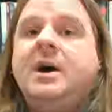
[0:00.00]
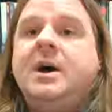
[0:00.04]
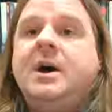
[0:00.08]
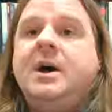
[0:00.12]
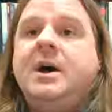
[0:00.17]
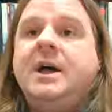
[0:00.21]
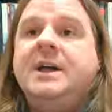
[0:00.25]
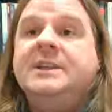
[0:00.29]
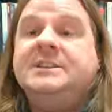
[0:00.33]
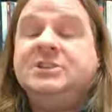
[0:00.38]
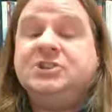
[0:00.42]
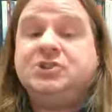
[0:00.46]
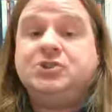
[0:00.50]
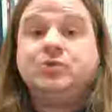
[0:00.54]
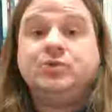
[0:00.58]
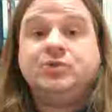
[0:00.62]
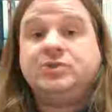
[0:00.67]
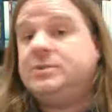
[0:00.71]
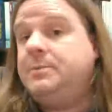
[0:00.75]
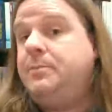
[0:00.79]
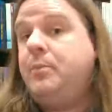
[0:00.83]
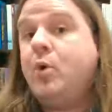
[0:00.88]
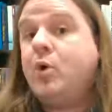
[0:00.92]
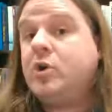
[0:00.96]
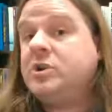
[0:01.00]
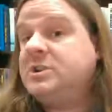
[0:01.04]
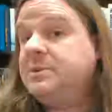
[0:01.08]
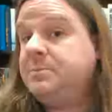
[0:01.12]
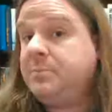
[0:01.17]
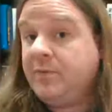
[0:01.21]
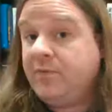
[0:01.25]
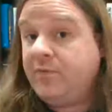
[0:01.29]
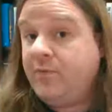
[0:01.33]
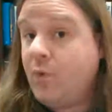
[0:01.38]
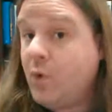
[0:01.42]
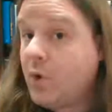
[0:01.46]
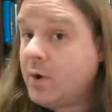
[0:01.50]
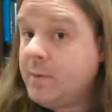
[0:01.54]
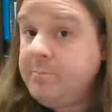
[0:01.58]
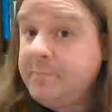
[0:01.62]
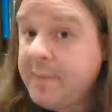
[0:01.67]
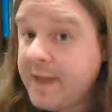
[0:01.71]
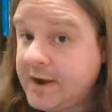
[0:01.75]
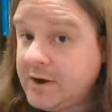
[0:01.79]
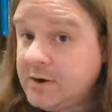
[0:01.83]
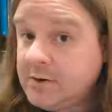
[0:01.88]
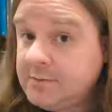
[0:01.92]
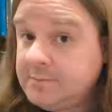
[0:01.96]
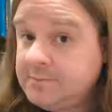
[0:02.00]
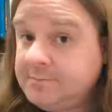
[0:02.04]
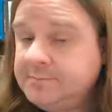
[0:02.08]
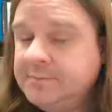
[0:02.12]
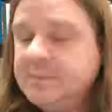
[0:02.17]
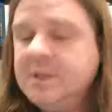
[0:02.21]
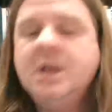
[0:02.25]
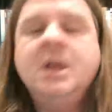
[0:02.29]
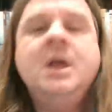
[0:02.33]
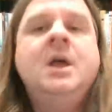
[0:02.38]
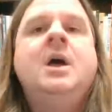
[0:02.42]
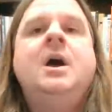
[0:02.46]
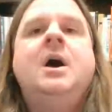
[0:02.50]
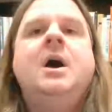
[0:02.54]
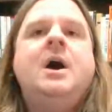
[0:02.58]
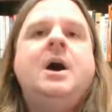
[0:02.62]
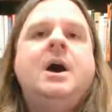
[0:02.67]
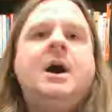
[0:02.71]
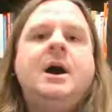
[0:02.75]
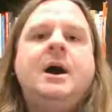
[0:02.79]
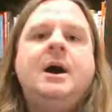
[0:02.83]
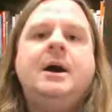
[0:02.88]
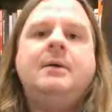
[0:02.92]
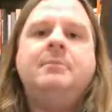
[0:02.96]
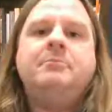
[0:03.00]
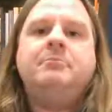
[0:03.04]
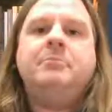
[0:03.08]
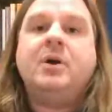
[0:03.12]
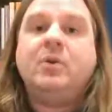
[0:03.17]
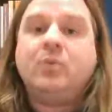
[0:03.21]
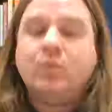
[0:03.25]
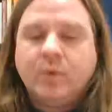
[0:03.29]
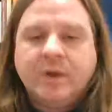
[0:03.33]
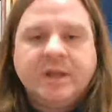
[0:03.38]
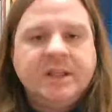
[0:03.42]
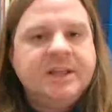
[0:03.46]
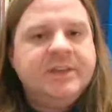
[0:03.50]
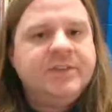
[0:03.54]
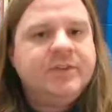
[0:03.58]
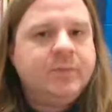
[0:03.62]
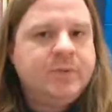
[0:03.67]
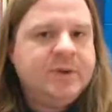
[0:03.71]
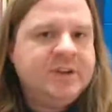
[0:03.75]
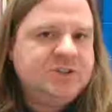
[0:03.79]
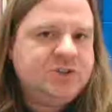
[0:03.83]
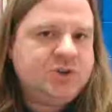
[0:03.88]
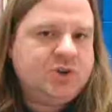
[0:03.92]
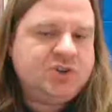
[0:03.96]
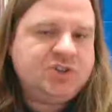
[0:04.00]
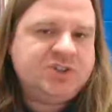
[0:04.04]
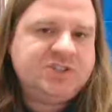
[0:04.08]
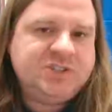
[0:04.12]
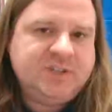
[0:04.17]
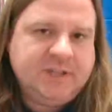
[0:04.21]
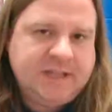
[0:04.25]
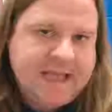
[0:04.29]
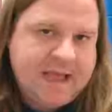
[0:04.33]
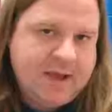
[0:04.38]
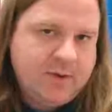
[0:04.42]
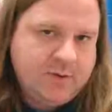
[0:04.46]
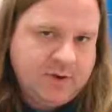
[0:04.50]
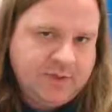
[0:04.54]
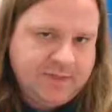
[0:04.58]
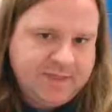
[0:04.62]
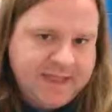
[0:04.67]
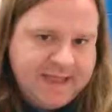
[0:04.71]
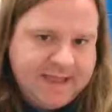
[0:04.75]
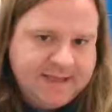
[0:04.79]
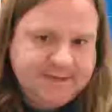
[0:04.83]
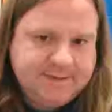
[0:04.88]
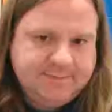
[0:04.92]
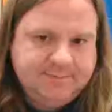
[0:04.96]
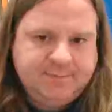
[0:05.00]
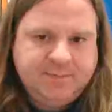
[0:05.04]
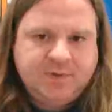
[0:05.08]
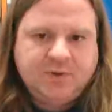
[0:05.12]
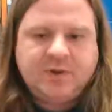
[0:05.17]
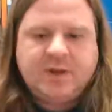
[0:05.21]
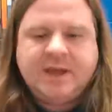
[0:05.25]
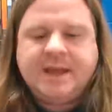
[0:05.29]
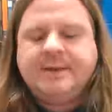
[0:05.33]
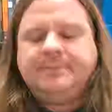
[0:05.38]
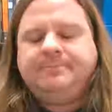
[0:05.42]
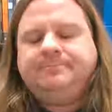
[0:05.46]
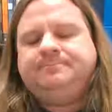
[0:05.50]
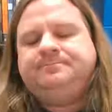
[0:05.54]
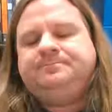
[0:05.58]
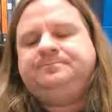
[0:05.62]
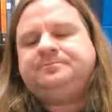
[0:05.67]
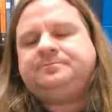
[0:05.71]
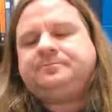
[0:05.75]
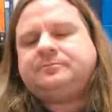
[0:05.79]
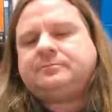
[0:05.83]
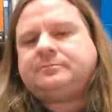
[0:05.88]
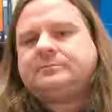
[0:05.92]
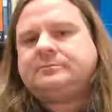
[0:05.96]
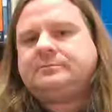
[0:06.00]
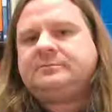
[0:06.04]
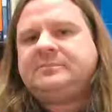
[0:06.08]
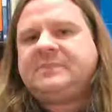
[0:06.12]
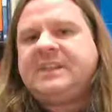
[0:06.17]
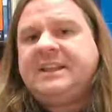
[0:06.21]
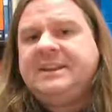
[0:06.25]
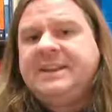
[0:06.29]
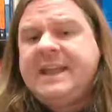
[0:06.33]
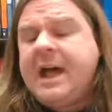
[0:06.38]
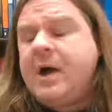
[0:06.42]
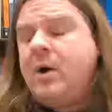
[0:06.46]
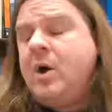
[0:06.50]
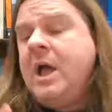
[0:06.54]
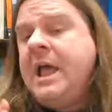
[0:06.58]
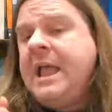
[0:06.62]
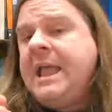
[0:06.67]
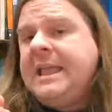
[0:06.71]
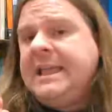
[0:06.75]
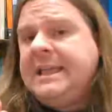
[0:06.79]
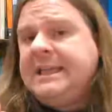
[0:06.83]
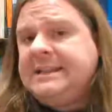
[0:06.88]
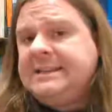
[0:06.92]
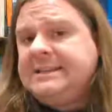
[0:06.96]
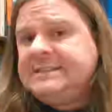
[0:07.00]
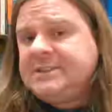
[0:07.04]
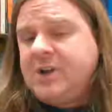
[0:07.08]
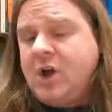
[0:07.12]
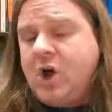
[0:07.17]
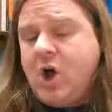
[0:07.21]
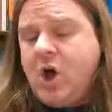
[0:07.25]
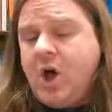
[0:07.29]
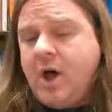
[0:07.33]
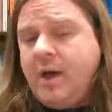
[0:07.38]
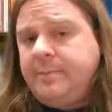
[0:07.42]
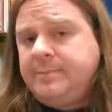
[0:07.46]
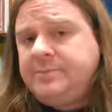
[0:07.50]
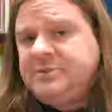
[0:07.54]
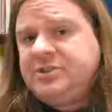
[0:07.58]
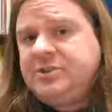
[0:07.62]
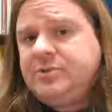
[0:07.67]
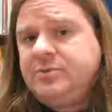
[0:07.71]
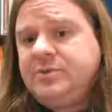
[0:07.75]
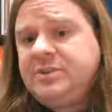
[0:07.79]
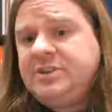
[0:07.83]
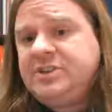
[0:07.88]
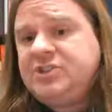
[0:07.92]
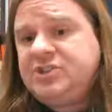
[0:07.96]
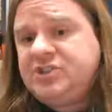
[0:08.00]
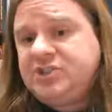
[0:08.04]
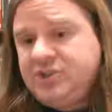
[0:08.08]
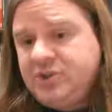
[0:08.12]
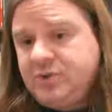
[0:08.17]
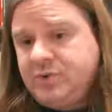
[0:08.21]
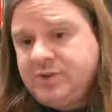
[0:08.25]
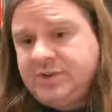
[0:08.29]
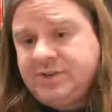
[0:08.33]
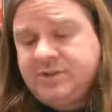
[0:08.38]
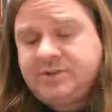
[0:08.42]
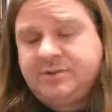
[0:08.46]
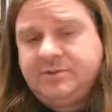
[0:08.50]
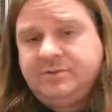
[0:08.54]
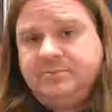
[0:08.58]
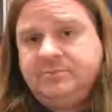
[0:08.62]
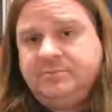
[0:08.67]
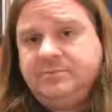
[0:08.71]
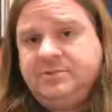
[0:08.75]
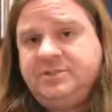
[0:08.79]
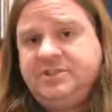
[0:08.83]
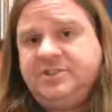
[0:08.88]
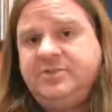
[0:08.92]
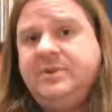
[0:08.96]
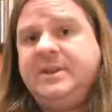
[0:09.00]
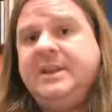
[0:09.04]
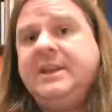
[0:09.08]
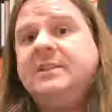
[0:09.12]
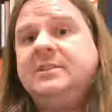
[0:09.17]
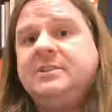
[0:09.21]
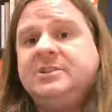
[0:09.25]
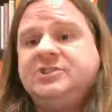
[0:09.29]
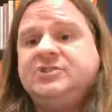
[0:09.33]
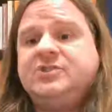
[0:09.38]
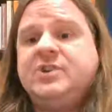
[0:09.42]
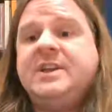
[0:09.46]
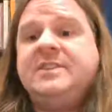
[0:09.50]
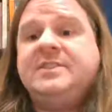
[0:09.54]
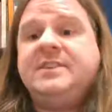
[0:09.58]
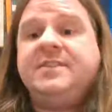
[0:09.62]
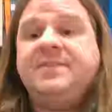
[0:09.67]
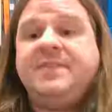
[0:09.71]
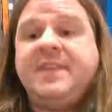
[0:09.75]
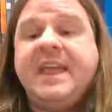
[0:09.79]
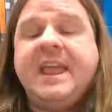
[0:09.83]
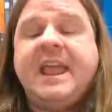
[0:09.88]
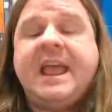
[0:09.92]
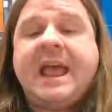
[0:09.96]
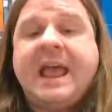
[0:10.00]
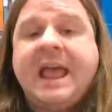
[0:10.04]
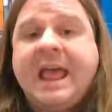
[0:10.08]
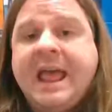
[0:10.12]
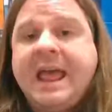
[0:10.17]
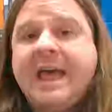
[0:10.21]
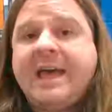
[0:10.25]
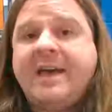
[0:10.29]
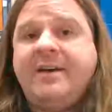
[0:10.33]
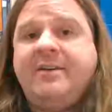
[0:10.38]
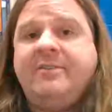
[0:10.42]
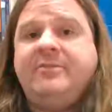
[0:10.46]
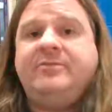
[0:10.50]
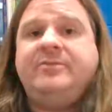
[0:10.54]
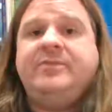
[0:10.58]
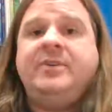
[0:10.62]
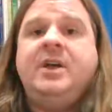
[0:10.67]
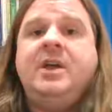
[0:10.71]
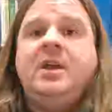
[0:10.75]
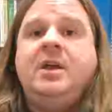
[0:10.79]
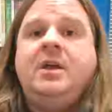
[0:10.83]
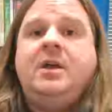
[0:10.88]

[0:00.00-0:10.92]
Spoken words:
additional support to perform better, but really the research is still out on that. Okay, now it is up to the student to illustrate that they have